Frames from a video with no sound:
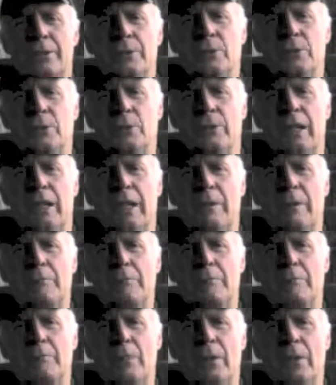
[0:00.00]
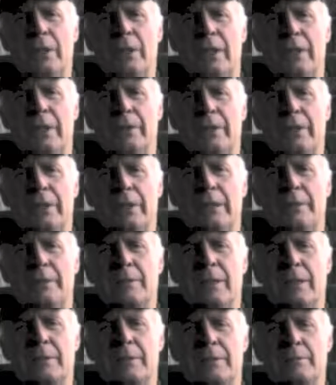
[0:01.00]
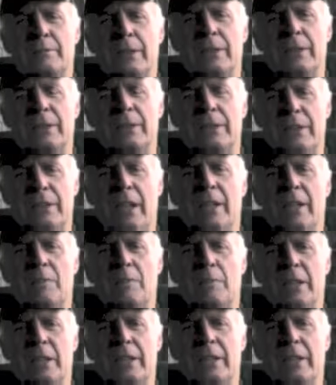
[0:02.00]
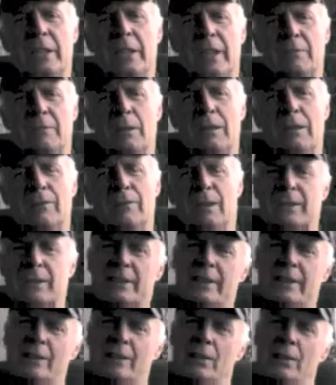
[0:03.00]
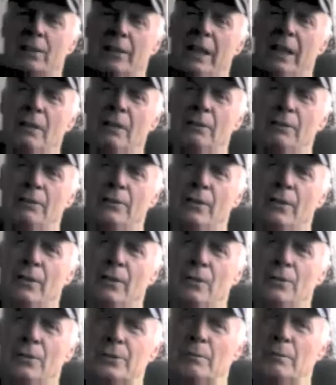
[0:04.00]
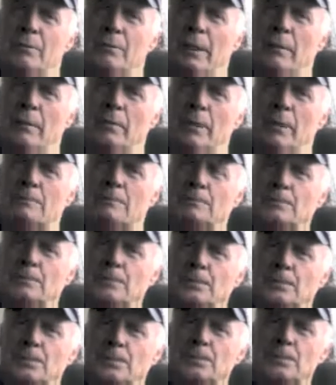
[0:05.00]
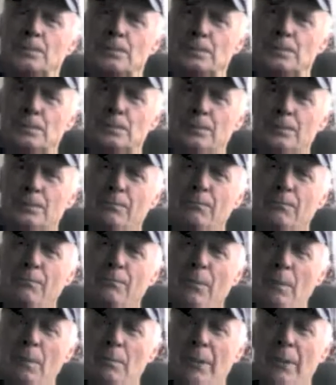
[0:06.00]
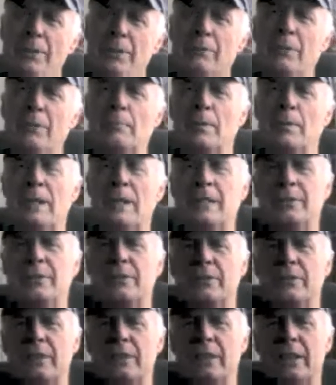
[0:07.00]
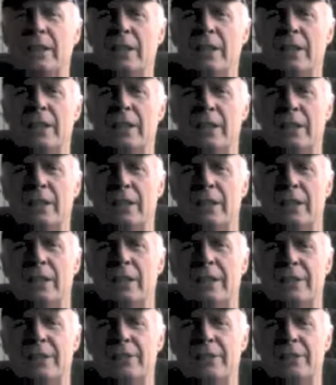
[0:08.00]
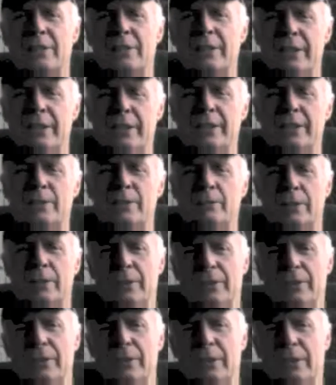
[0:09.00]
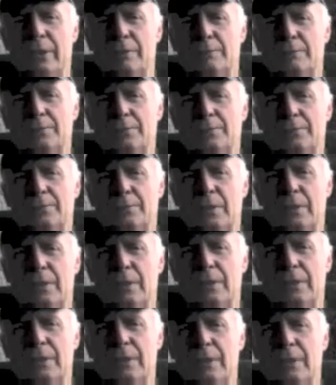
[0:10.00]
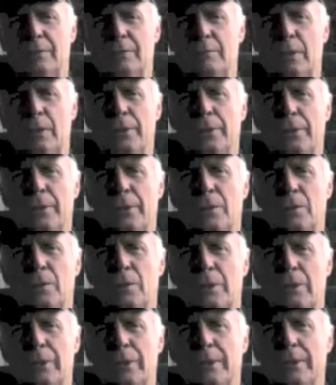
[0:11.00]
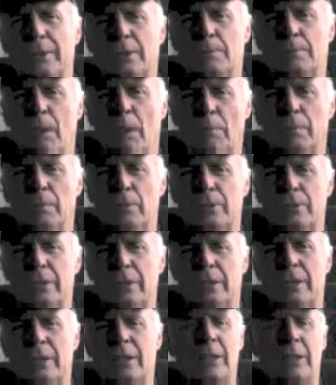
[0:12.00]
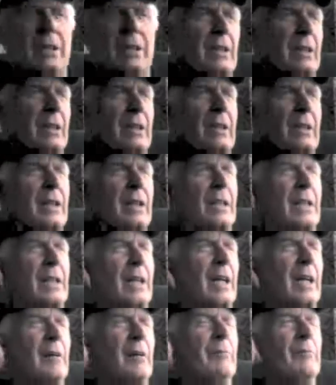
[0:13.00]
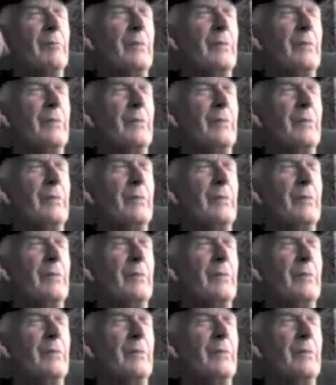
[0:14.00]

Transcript: to do that, and then I made a start on my car by flattening it all down with 400 paper. Made the repairs to the areas that needed with the Bondo and spot putty, and